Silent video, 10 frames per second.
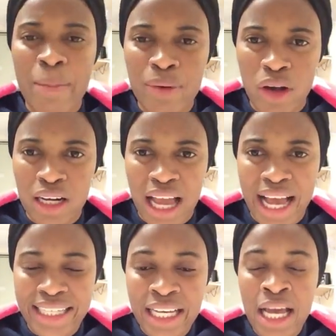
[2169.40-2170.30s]

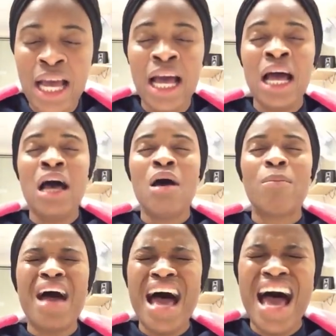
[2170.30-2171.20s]
bloodline
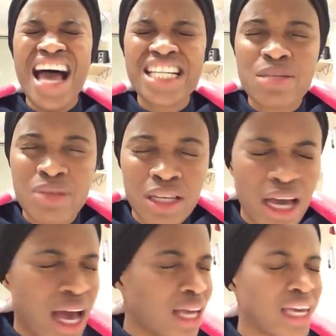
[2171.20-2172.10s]
purge
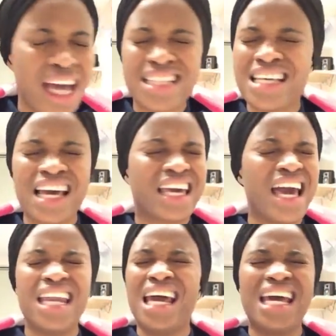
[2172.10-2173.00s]
me.
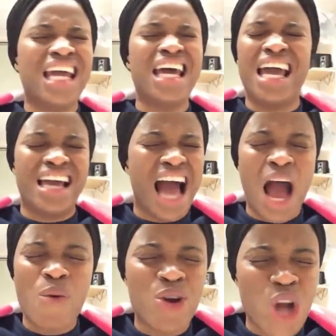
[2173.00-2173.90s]

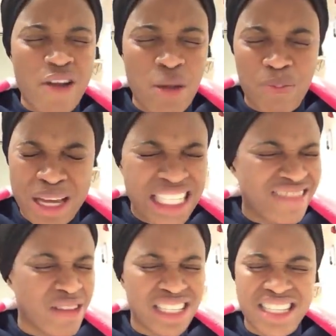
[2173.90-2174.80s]
I will not
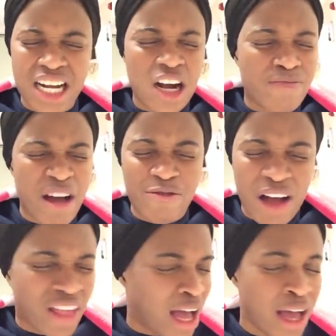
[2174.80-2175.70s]
repeat the mistake of my
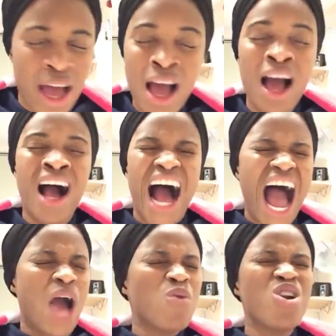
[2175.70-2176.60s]
father.
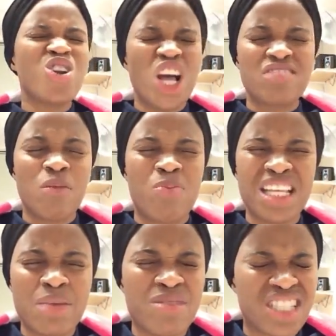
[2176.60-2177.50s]
I will not
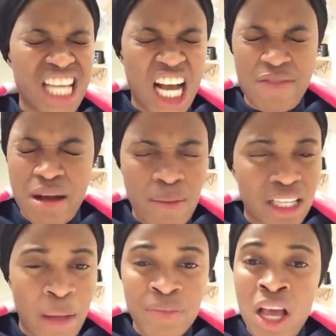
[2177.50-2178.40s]
repeat the mistake of my
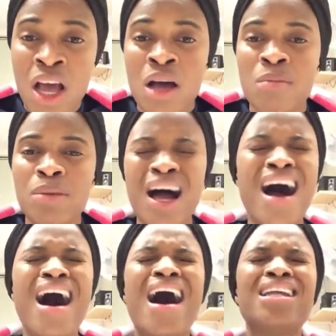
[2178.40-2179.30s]
mother.
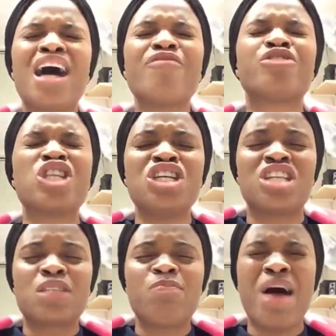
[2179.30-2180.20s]
Blood of
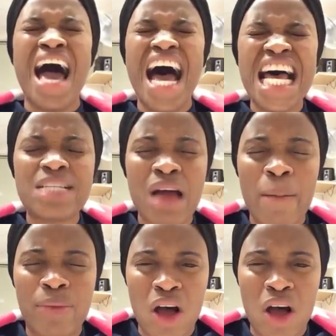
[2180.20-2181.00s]
Jesus, purge my